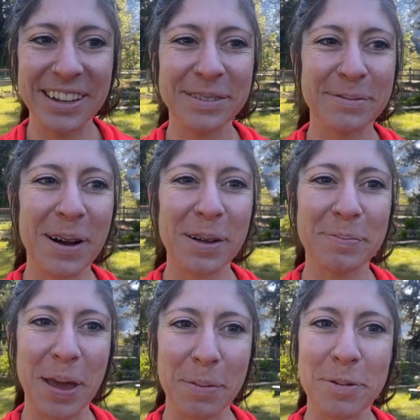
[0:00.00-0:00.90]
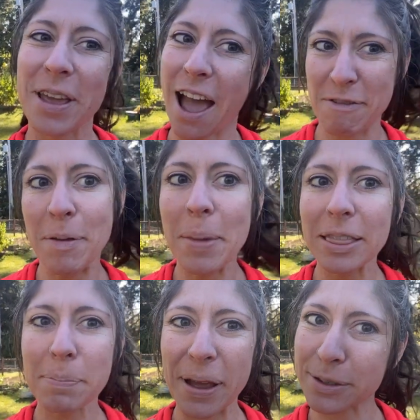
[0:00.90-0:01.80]
well, maybe we haven't made
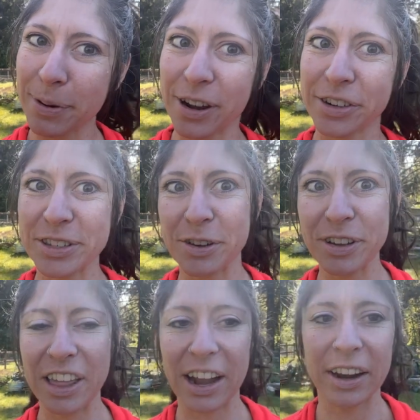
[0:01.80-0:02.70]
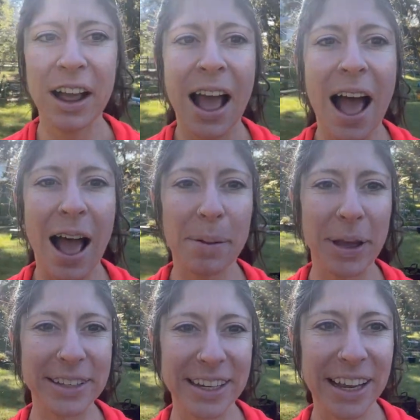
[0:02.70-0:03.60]
the best progress over there.
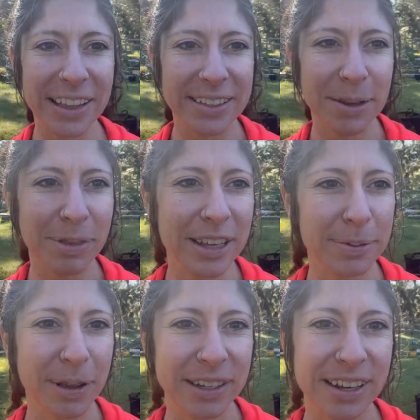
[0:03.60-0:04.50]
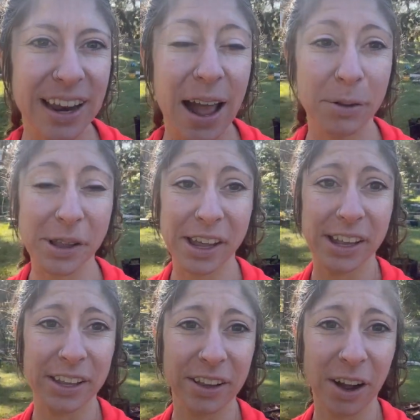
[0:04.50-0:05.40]
I did get some things planted out
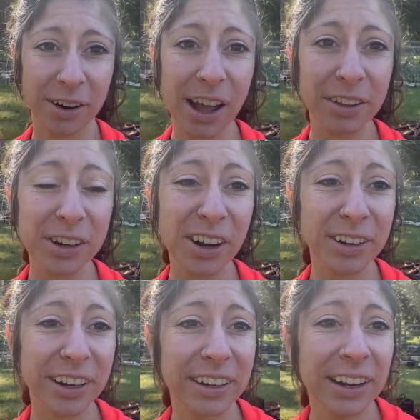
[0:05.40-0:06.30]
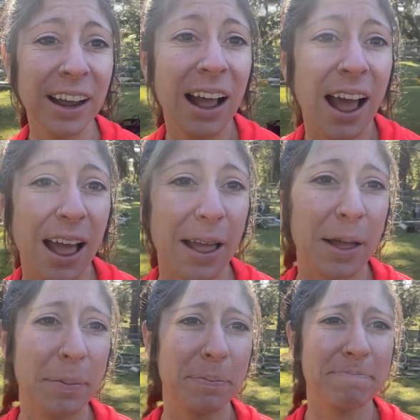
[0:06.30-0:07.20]
in our other garden.
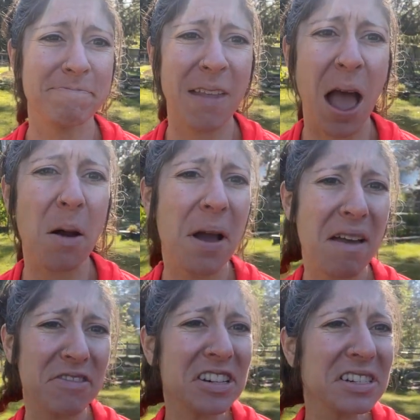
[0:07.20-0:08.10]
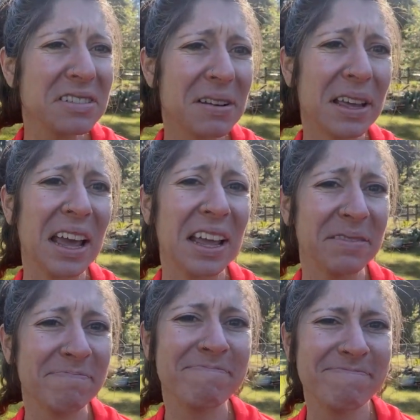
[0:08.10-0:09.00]
However,
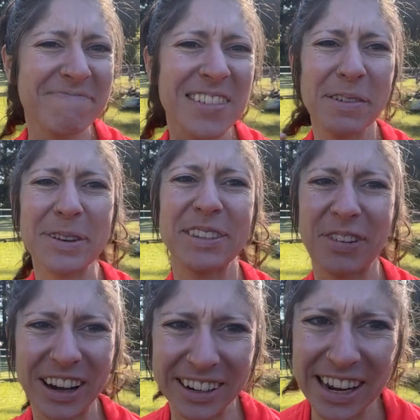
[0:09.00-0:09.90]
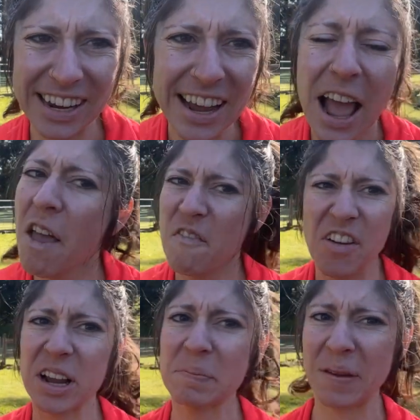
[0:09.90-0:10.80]
again, it was very,
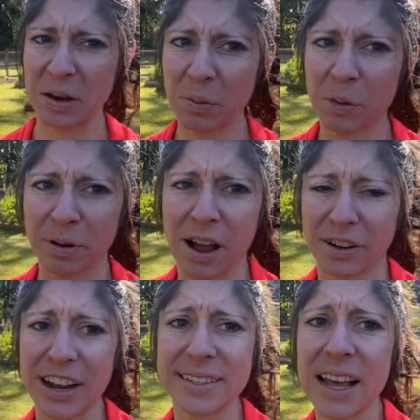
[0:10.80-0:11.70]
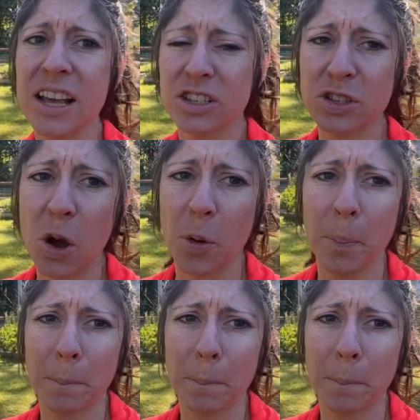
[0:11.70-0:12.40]
very minimal progress. So